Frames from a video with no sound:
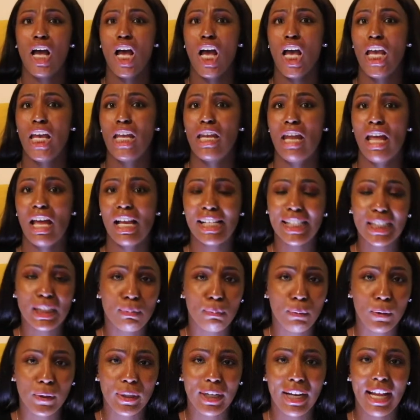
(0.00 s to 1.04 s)
an
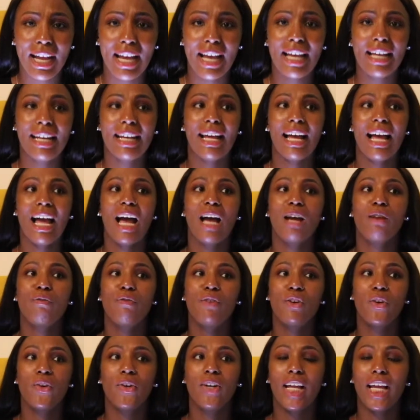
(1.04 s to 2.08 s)
expert at, I
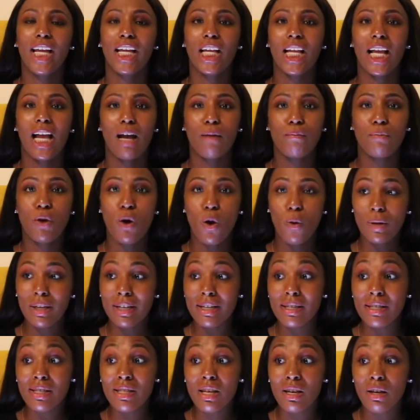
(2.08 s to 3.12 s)
feel like I'm going
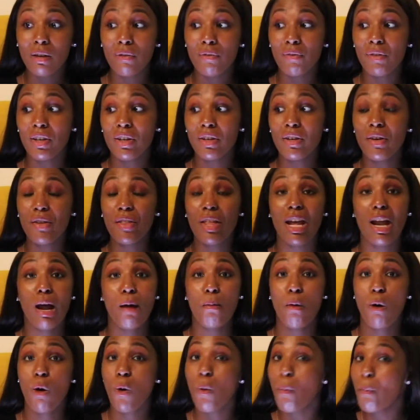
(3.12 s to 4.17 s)
into a field that I'm
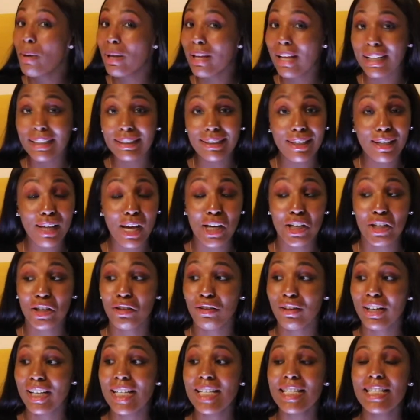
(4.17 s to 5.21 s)
hoping has a lot of
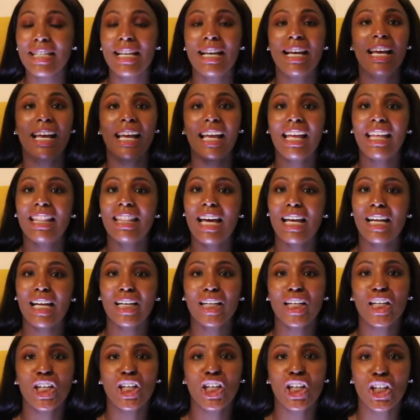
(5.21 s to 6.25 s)
grace and that I
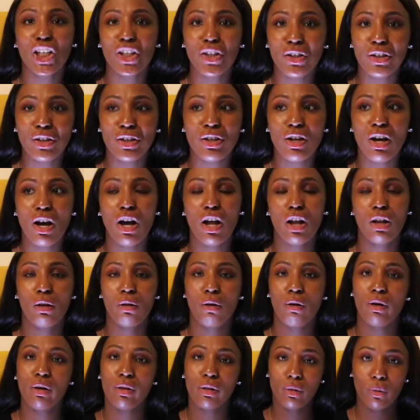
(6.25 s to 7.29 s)
can learn
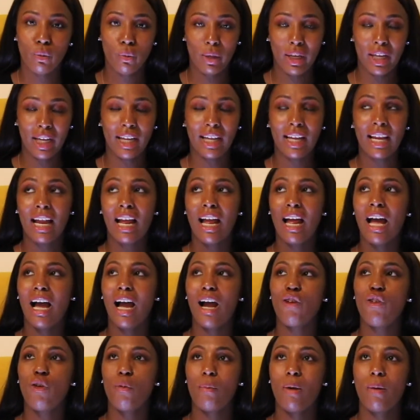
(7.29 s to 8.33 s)
along the way. I
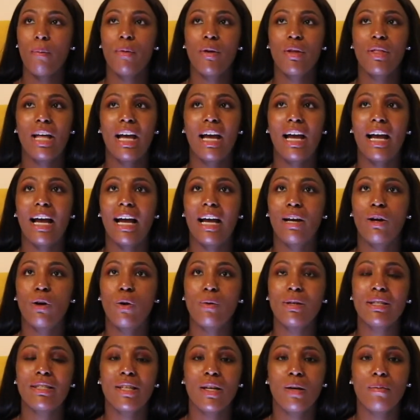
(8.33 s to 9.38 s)
remember that I
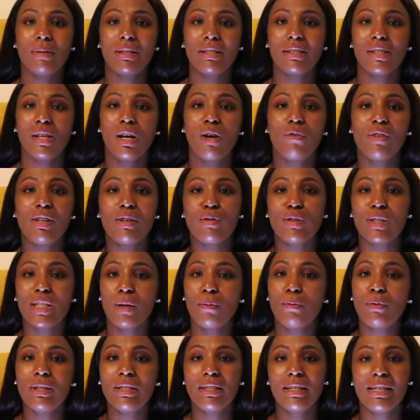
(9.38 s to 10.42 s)
always tell myself, if
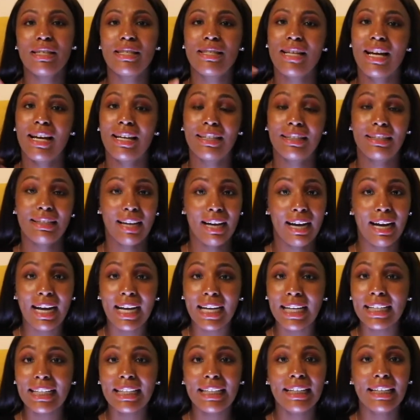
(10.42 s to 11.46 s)
someone does not
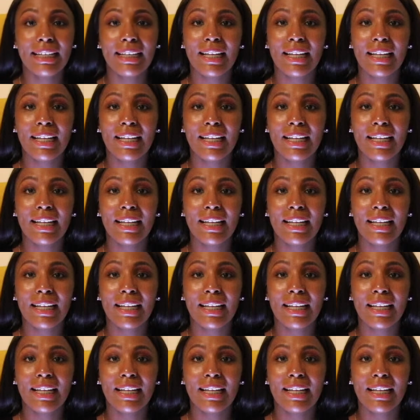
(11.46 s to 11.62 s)
die,